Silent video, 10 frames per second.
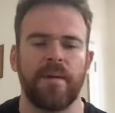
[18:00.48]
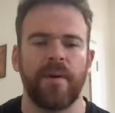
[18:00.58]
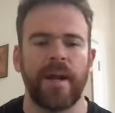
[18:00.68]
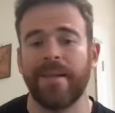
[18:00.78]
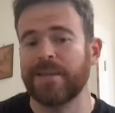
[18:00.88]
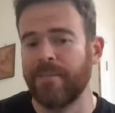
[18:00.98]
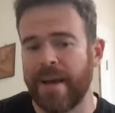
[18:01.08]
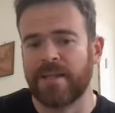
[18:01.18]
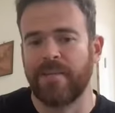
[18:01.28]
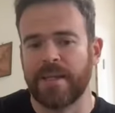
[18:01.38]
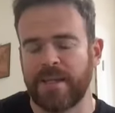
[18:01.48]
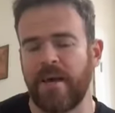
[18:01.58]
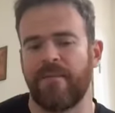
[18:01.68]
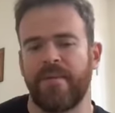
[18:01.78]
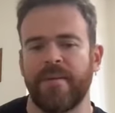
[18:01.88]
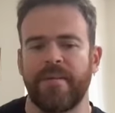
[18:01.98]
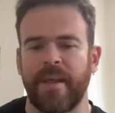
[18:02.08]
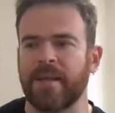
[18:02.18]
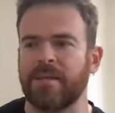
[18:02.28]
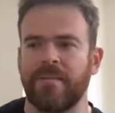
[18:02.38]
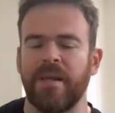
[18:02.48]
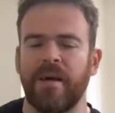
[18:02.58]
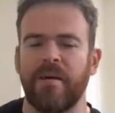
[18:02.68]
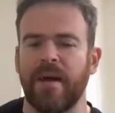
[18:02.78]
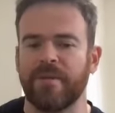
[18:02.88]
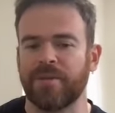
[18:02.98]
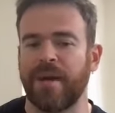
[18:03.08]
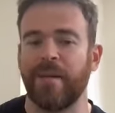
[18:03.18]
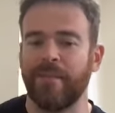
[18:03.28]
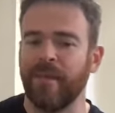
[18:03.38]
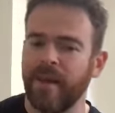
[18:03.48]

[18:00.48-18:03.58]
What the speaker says: when I listen back to myself and things, I always try to